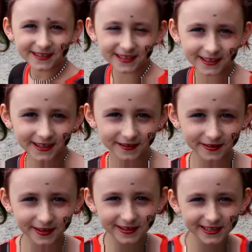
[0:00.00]
see if
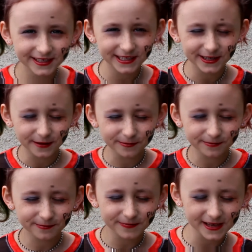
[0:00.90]
you can see the
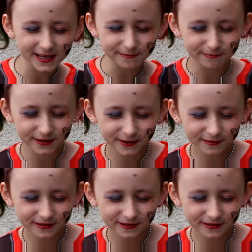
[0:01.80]
pink and blue.